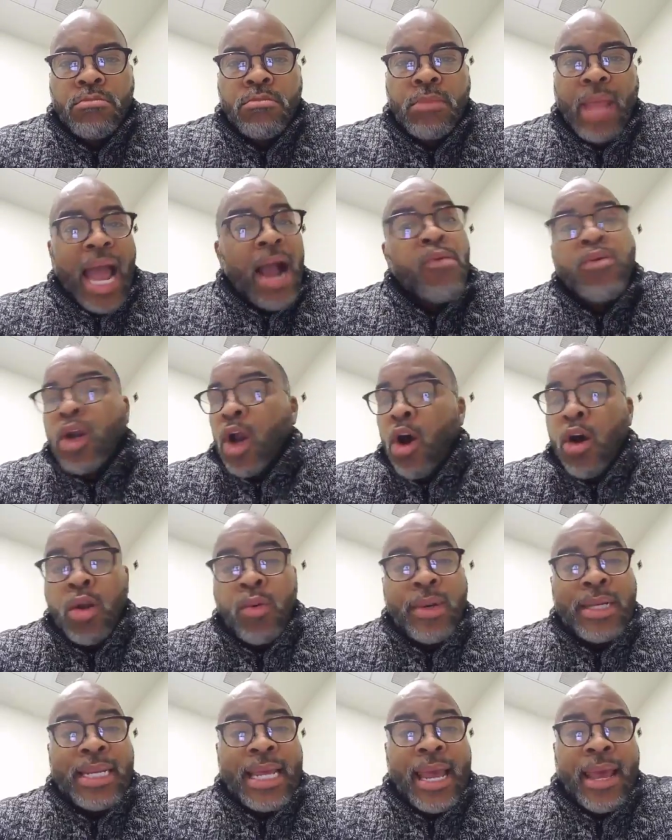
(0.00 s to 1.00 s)
I went all the
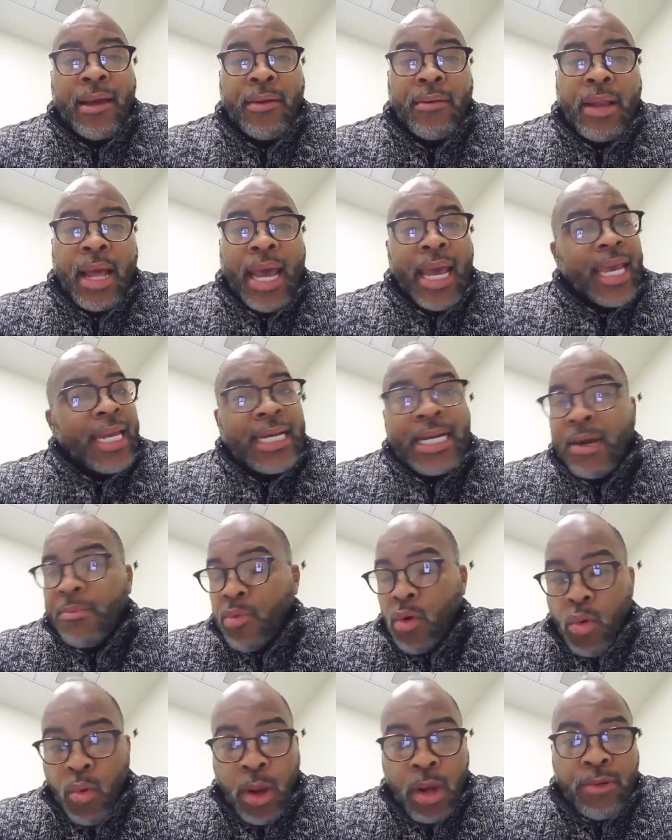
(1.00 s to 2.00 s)
way down. I ended up
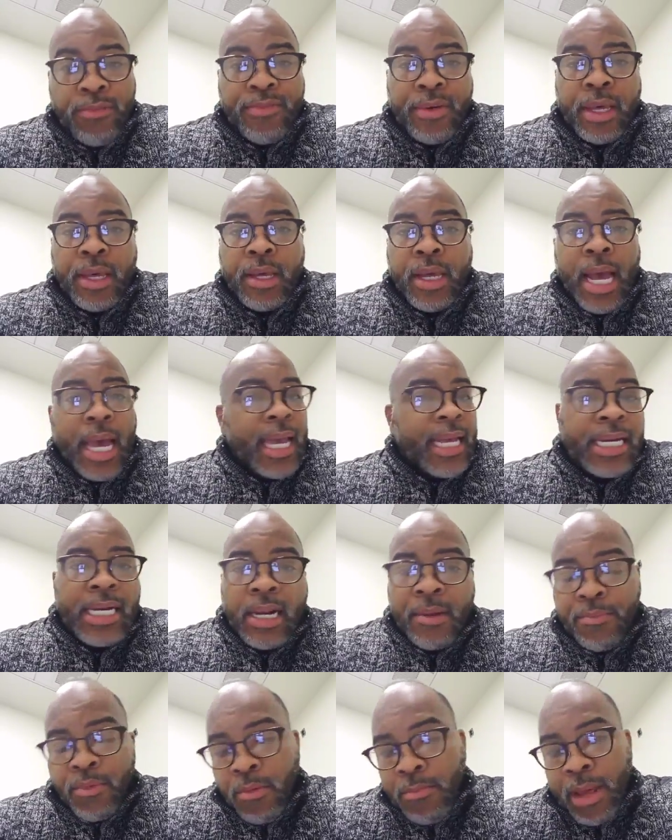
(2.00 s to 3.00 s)
on welfare. I ended
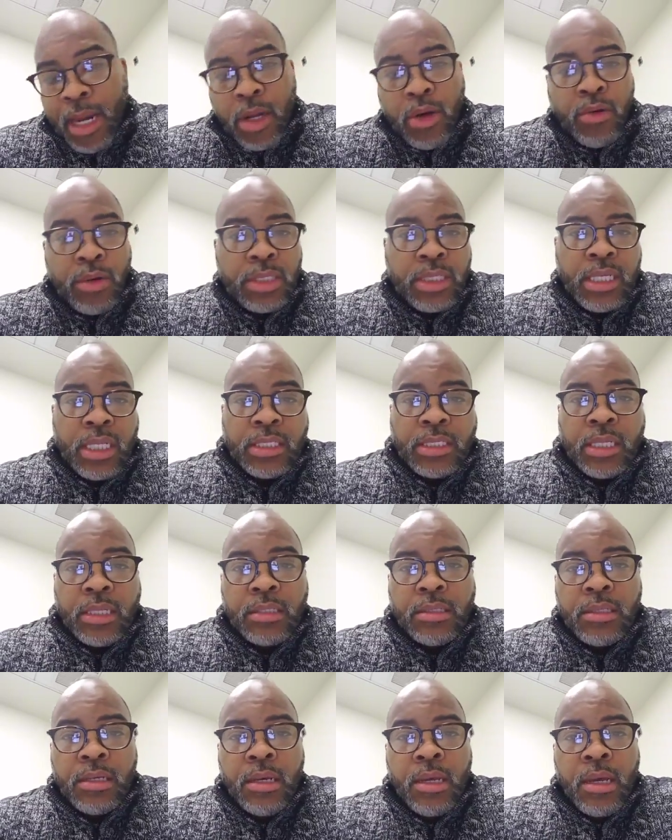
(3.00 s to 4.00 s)
up on medical
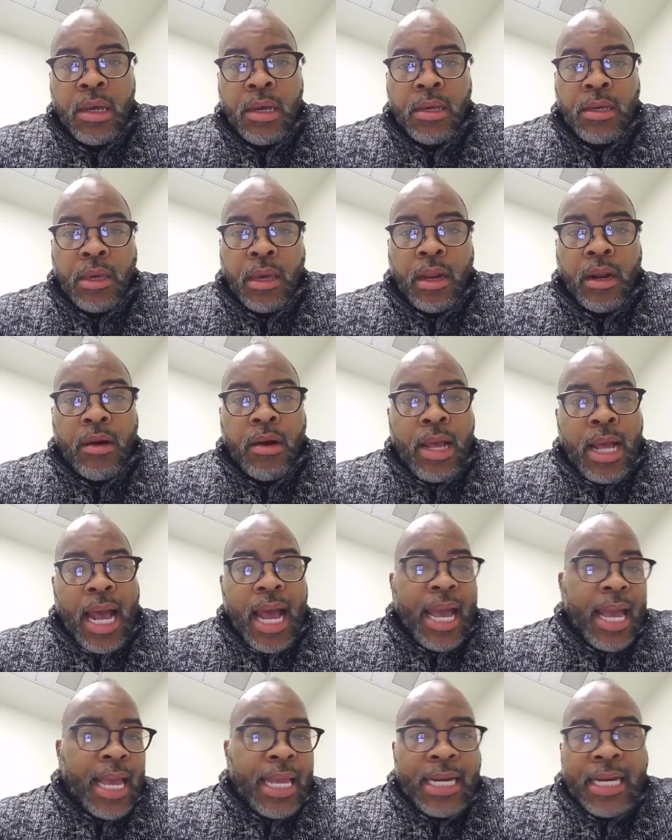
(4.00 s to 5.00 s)
assistance. You know,
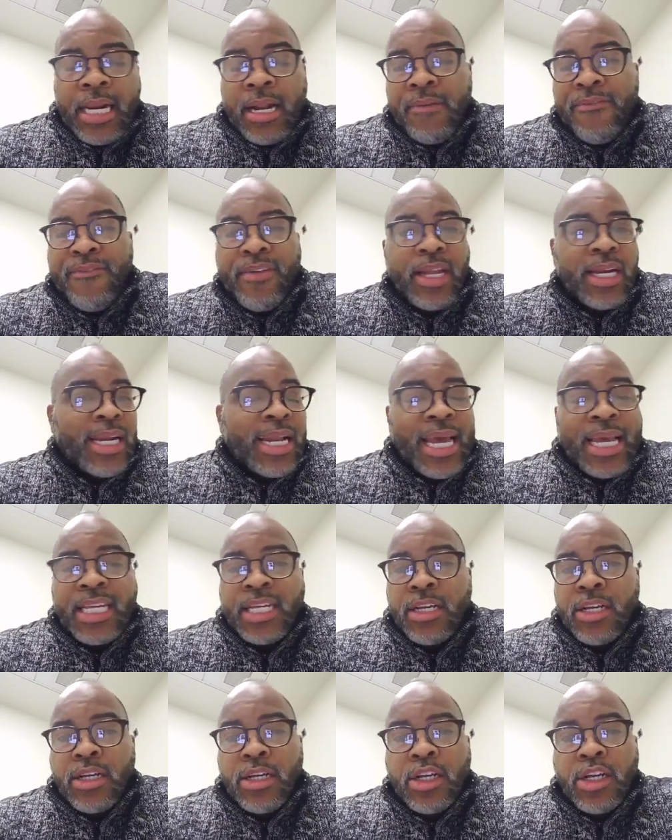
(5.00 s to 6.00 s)
I ended up feeling like
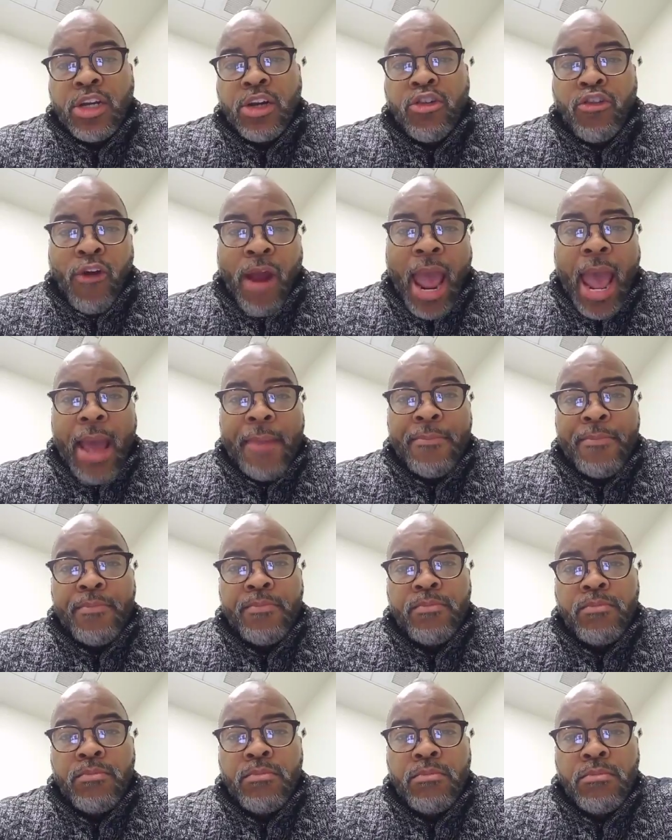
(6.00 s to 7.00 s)
crap
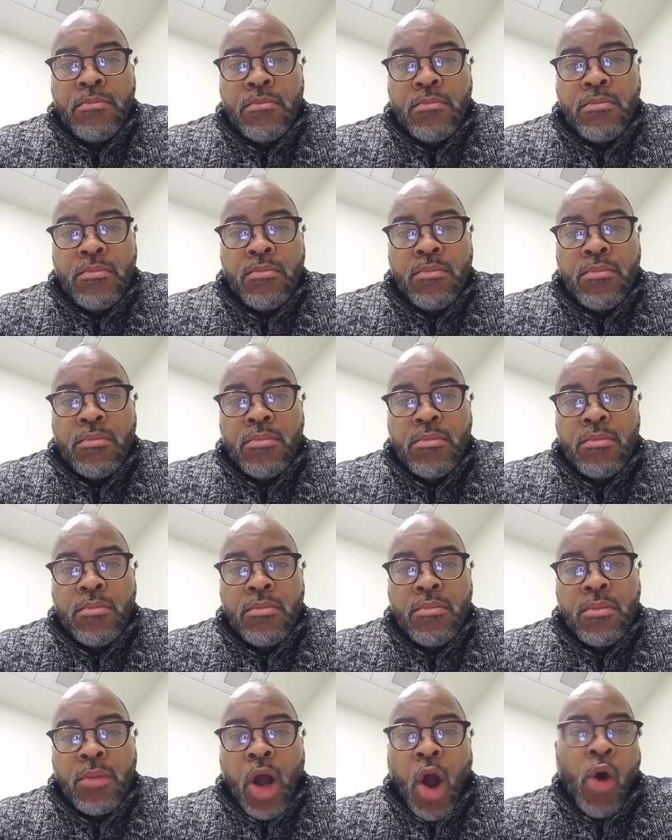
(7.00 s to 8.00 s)

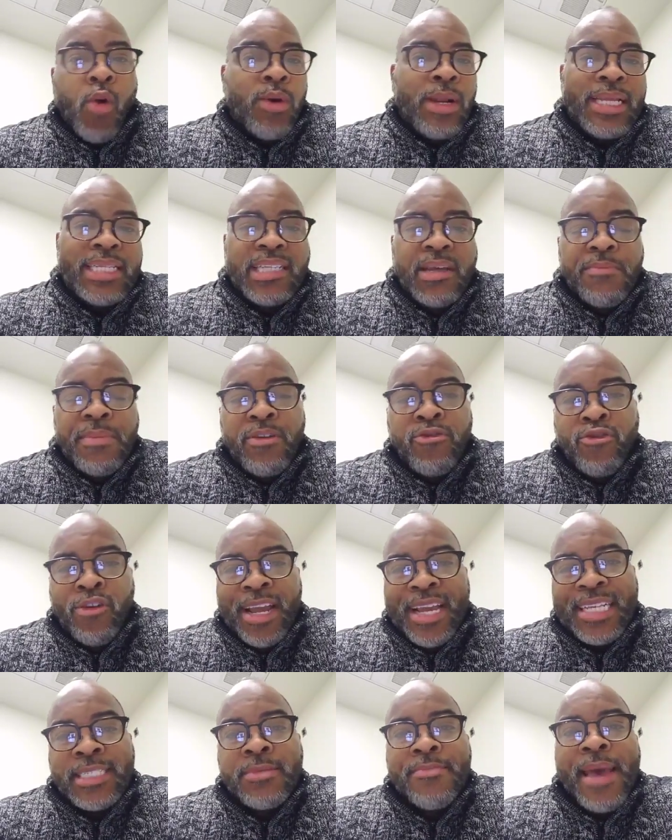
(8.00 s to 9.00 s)
only to be
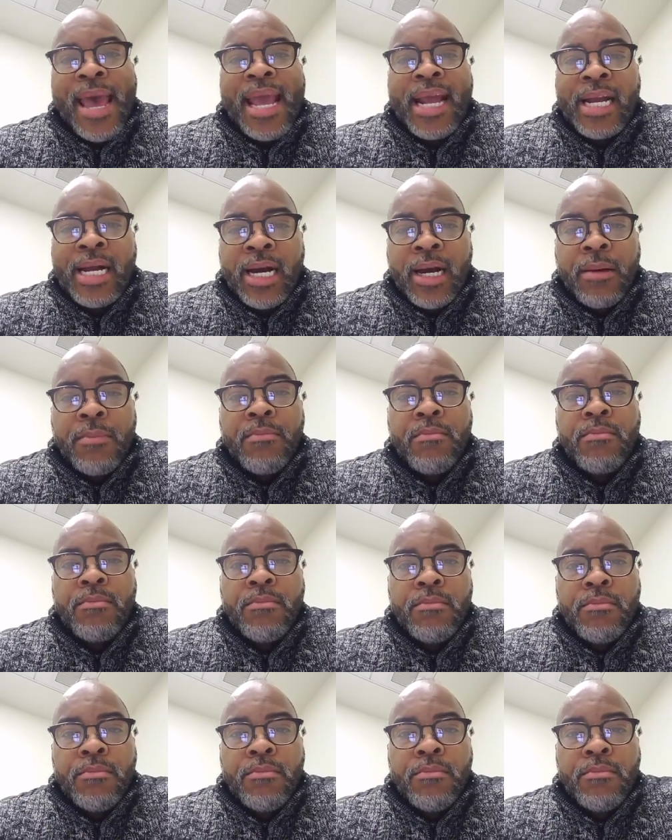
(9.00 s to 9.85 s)
raised back up.